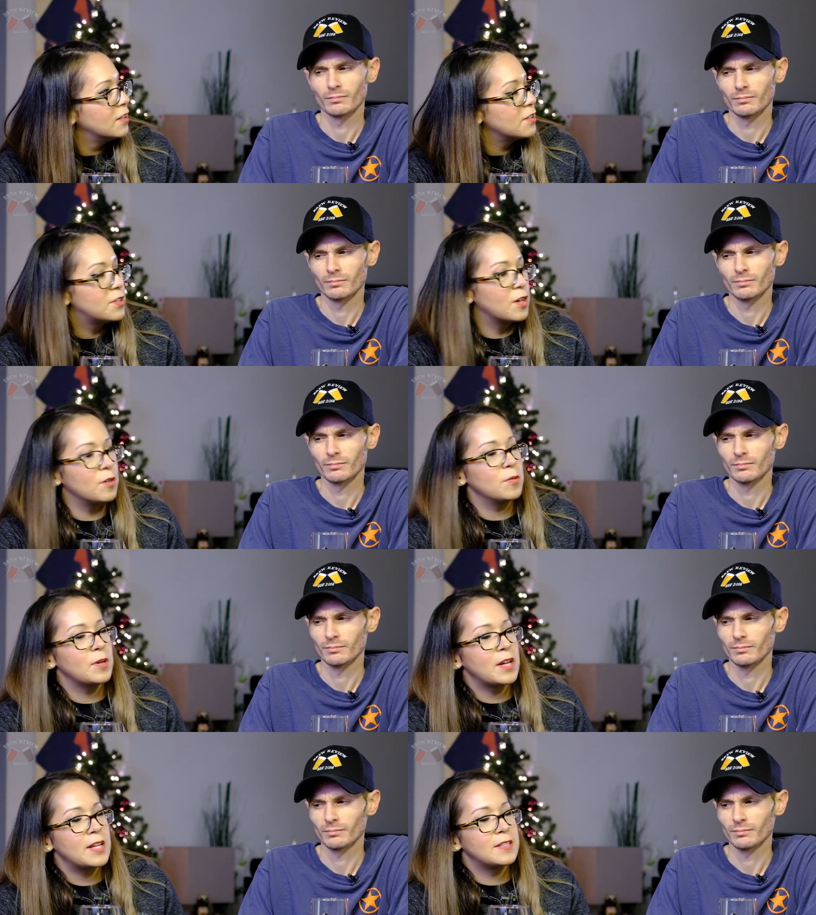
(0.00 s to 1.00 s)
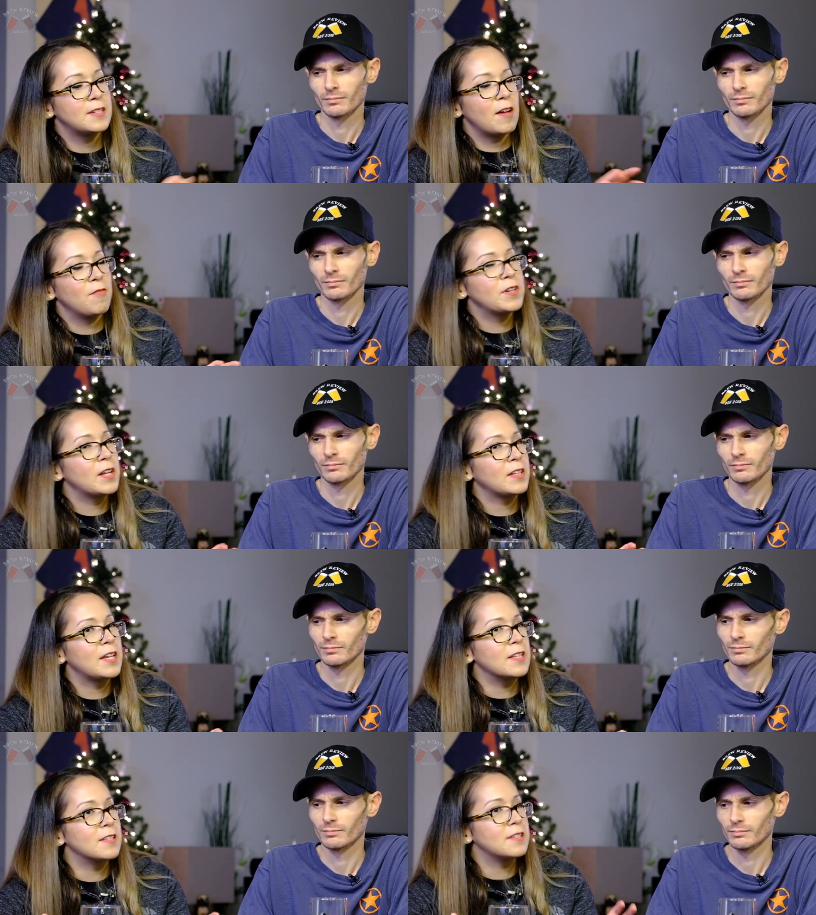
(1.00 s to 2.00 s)
Speaker 1: So it's
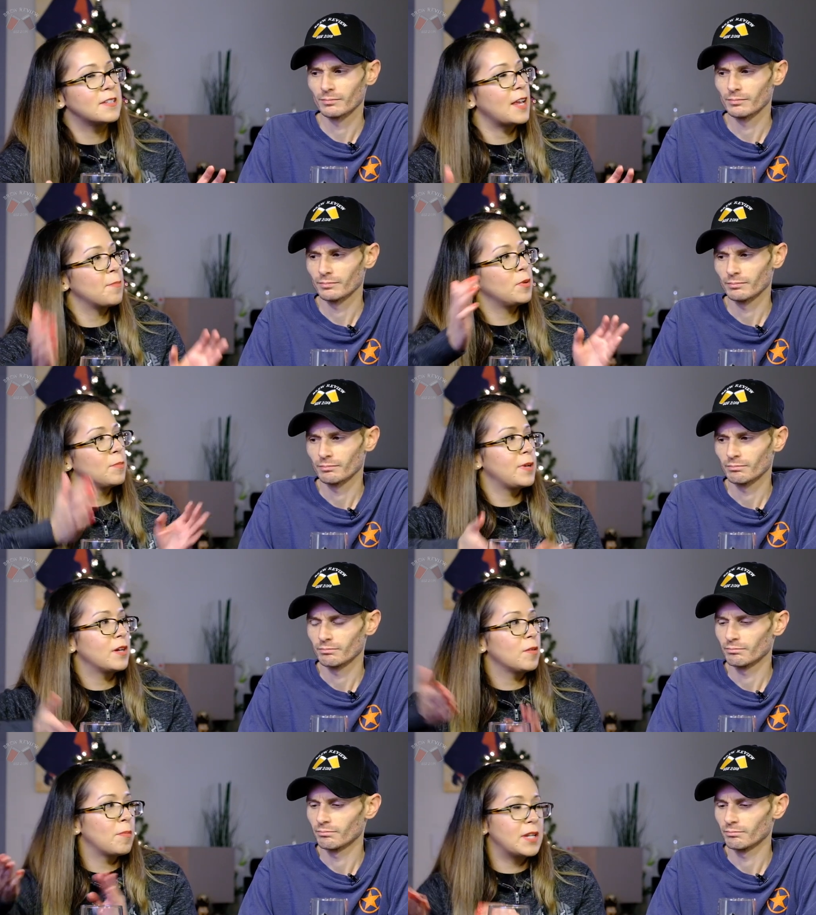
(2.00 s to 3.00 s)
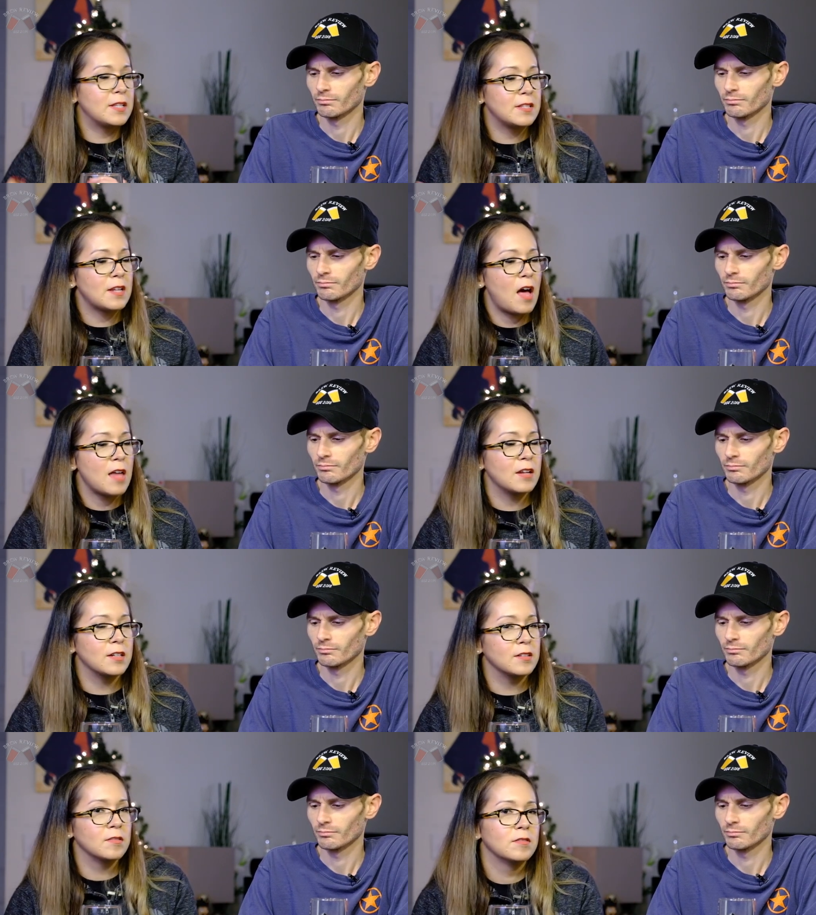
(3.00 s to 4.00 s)
definitely a staple beer, but it's not
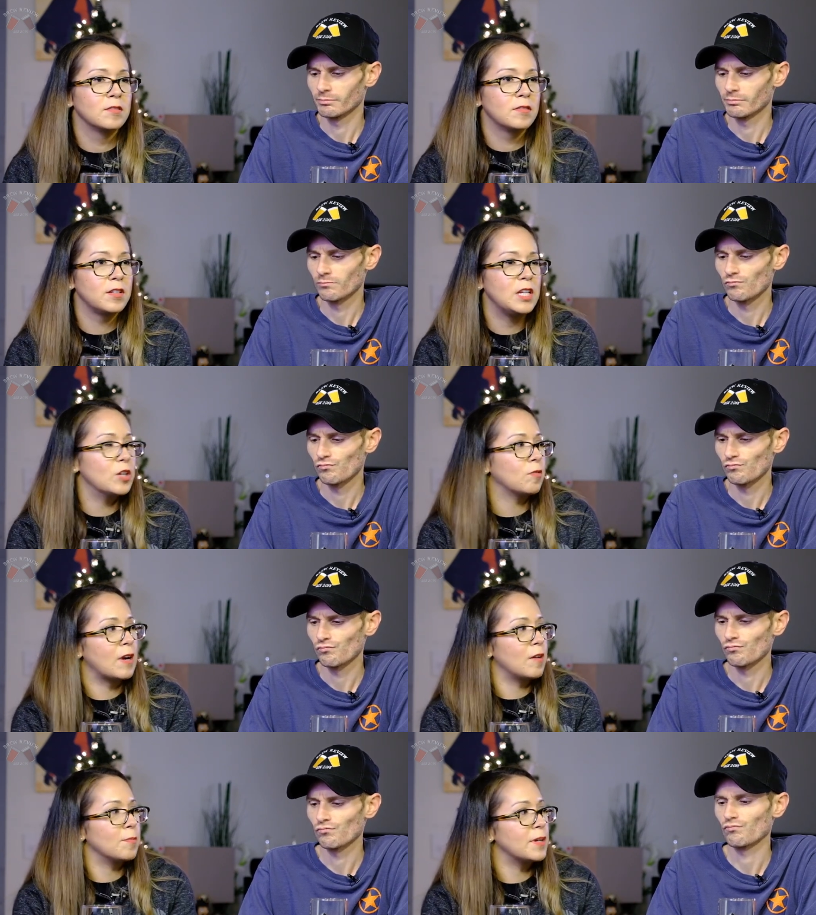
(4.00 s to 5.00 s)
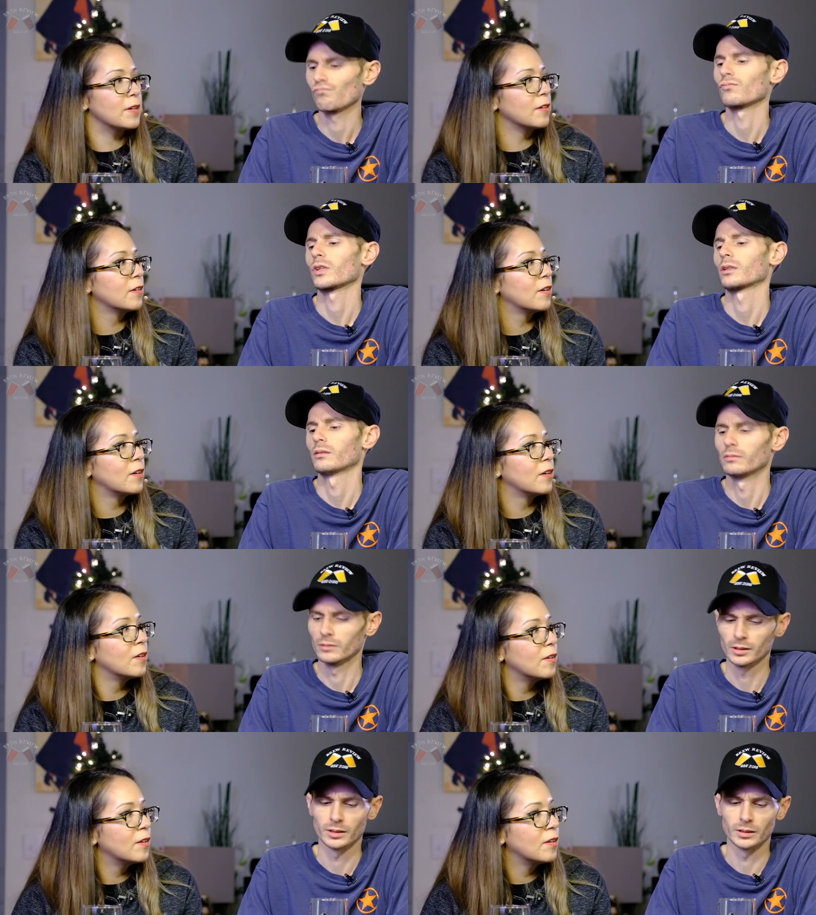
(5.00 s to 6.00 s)
a year-round beer.
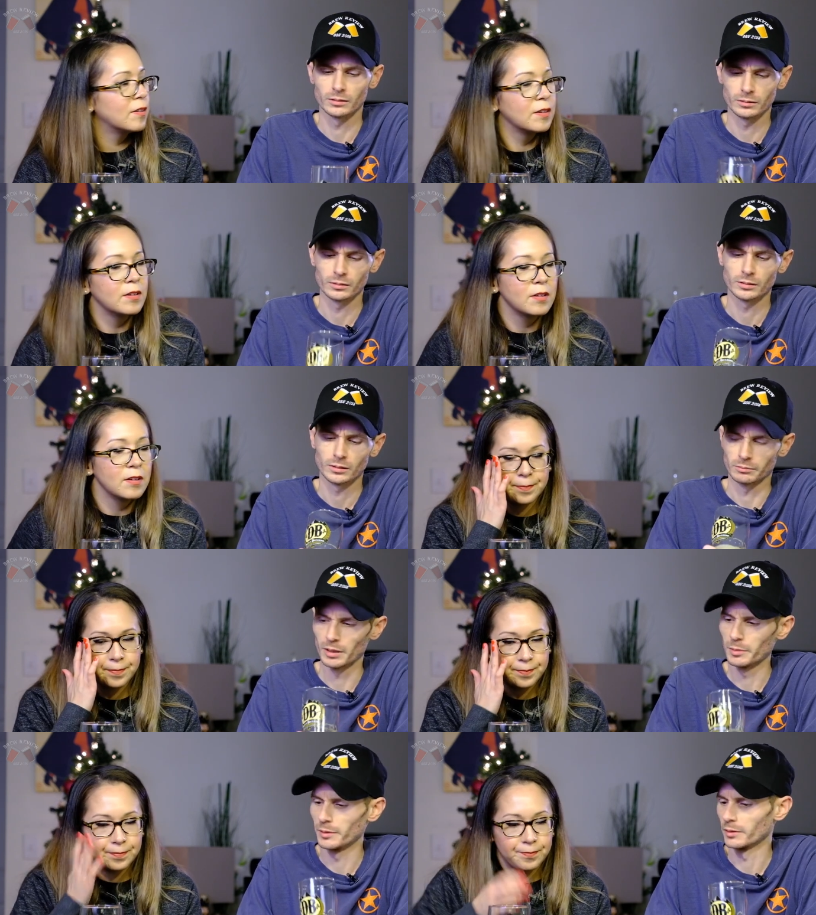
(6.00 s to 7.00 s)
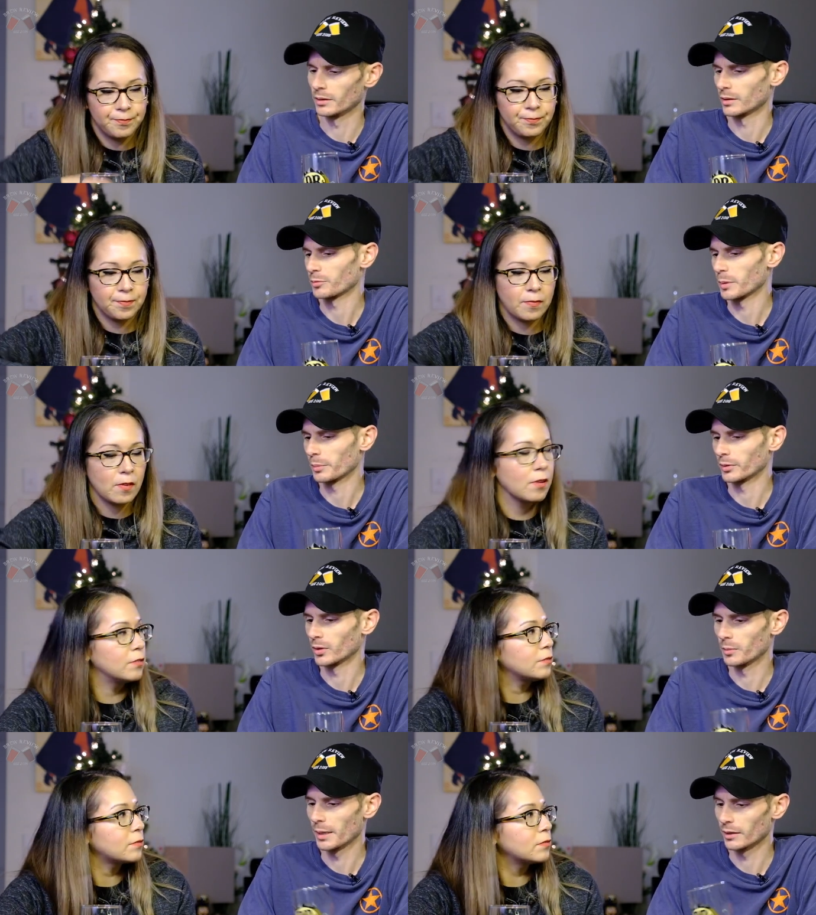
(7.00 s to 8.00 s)
Speaker 2: All right. Maybe enough people
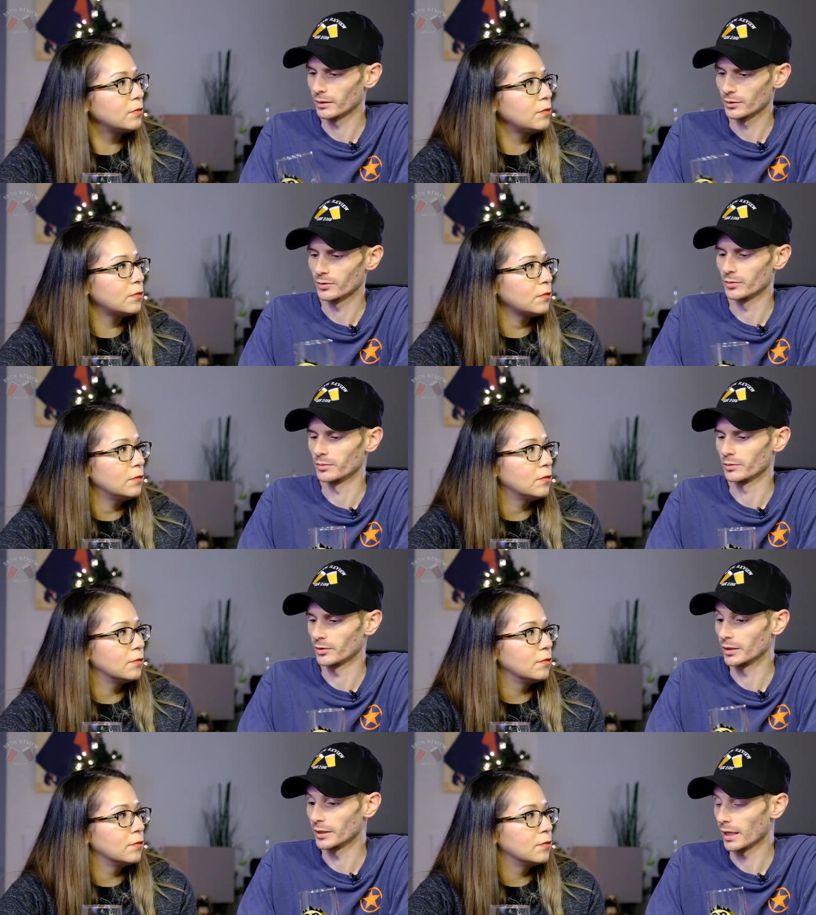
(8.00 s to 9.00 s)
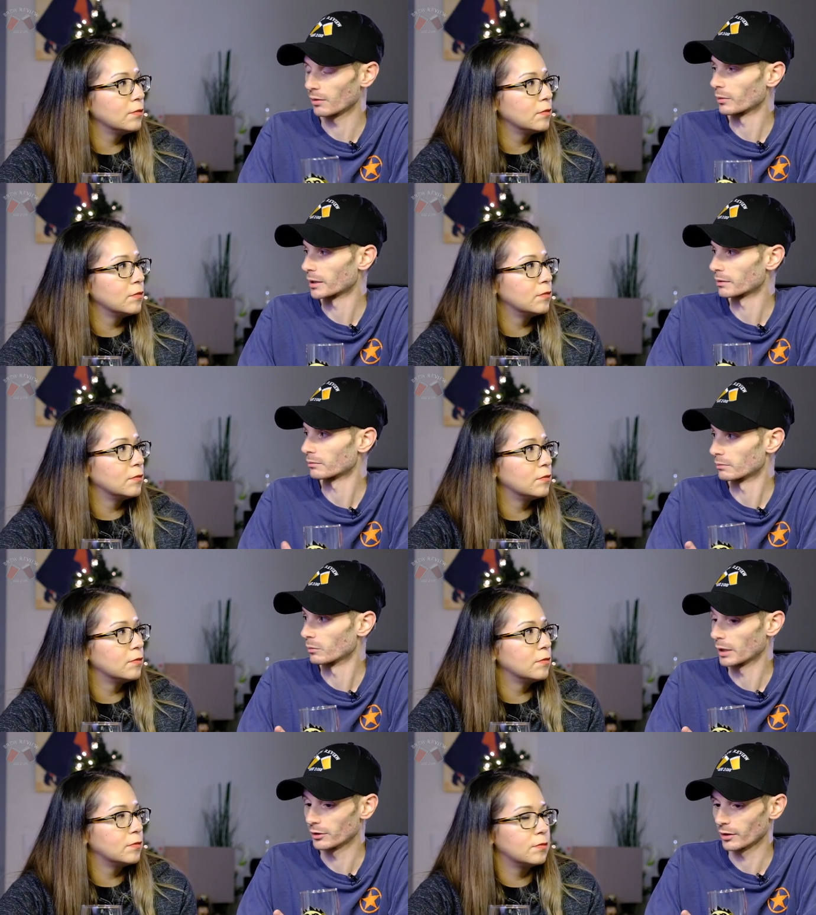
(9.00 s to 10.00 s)
know about it to seek it out when it
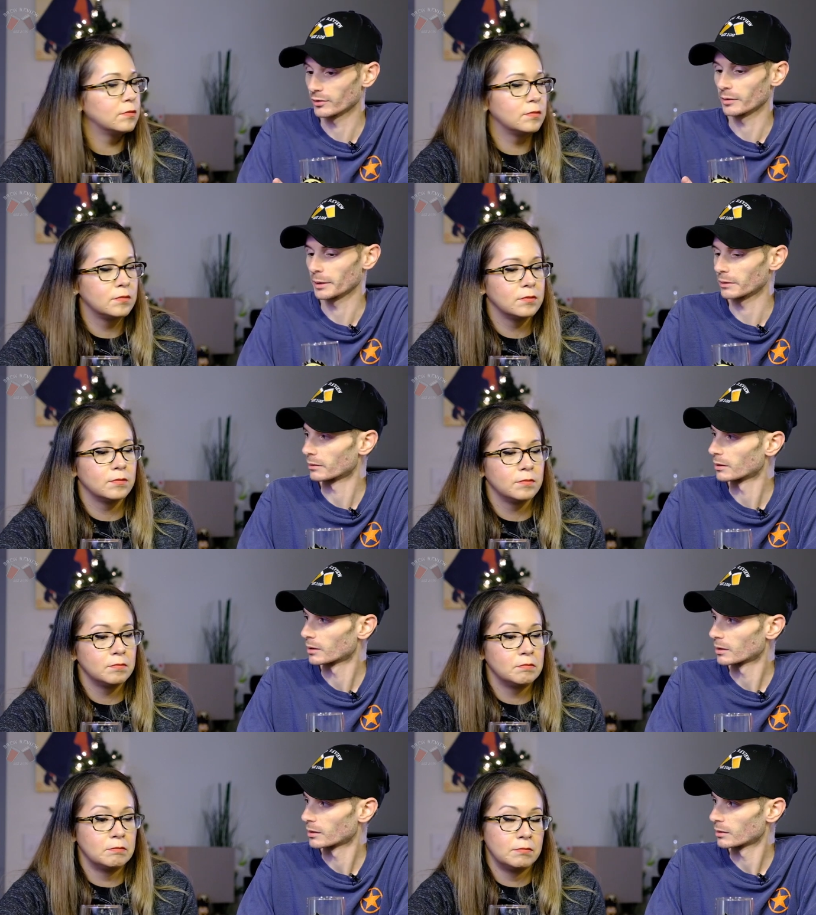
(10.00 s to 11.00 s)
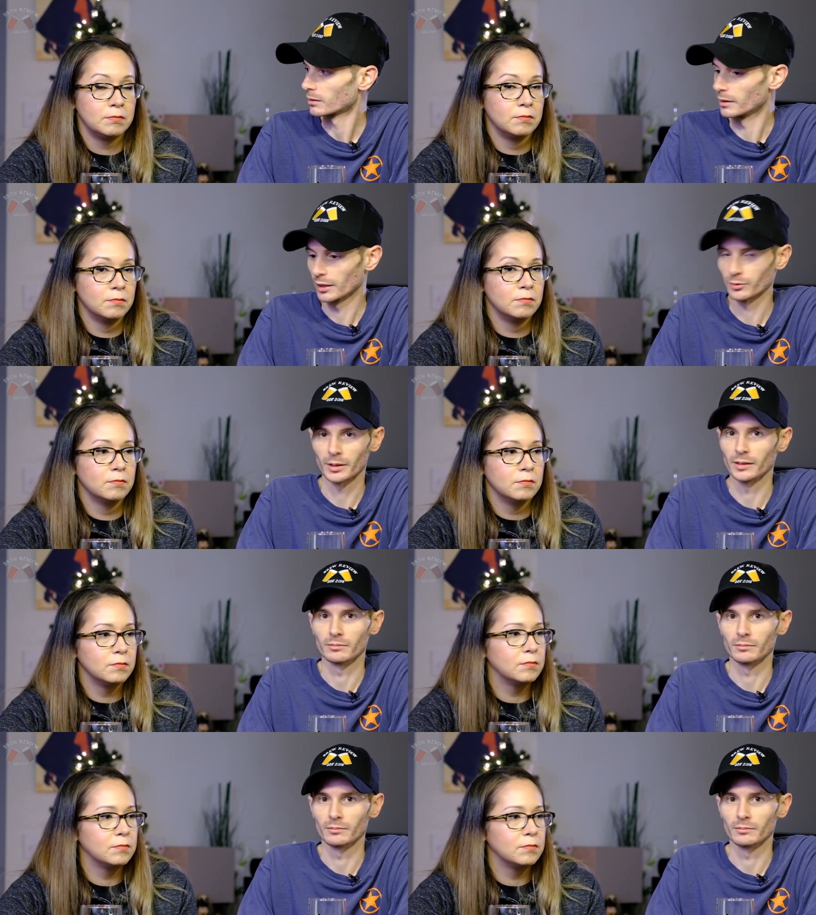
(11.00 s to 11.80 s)
when it does come out, and that's why